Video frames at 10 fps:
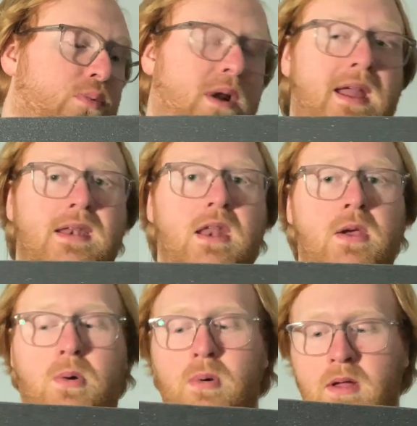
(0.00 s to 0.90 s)
brand
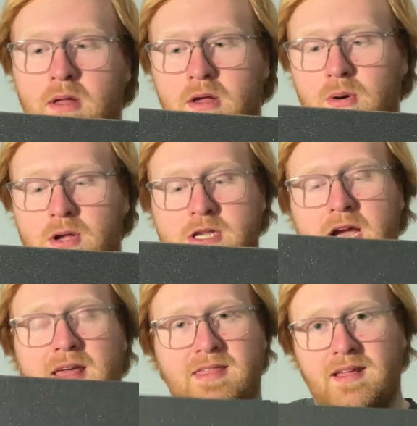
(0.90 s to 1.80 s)
new, which
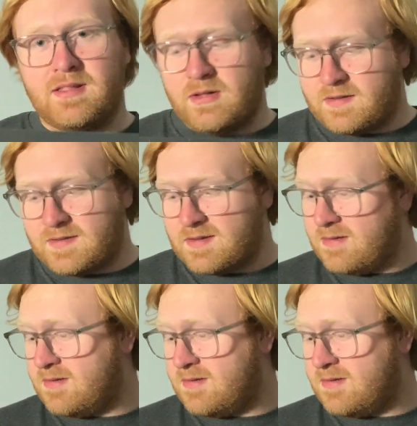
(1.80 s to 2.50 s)
I think looks,